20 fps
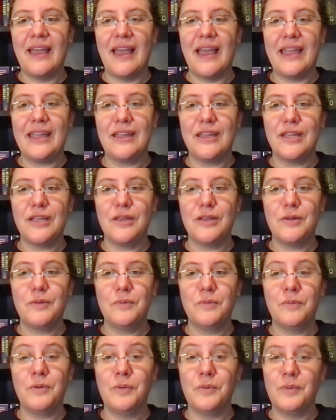I
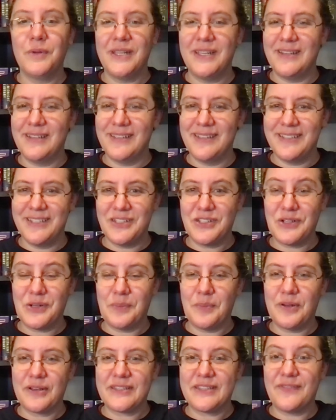will read digital
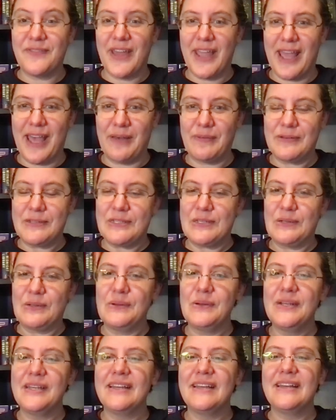books if I have to.